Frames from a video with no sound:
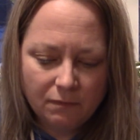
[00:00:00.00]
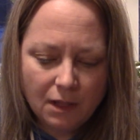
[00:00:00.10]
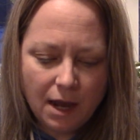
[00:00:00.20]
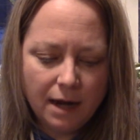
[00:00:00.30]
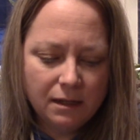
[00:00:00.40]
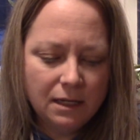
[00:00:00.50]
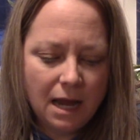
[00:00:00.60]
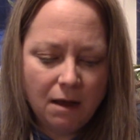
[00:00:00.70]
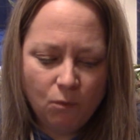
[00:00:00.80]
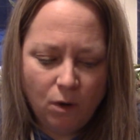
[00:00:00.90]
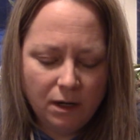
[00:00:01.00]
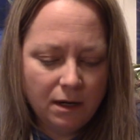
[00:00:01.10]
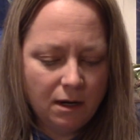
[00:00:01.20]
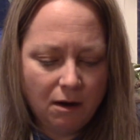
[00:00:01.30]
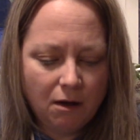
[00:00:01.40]
I did not want it
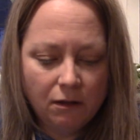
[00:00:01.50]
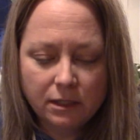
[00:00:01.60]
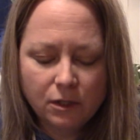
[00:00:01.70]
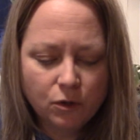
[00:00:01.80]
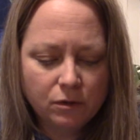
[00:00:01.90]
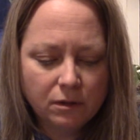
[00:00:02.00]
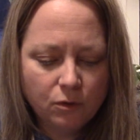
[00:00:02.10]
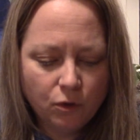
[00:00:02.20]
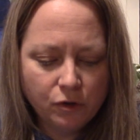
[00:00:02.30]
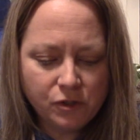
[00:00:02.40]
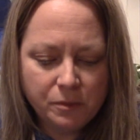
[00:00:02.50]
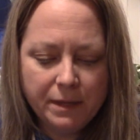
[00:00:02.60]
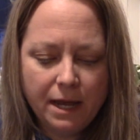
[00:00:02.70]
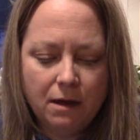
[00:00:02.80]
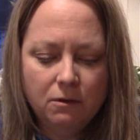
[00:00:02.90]
at all. It grossed
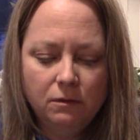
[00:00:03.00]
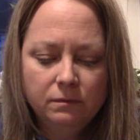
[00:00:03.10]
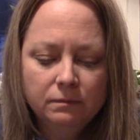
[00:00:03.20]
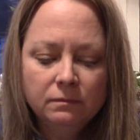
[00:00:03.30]
me out,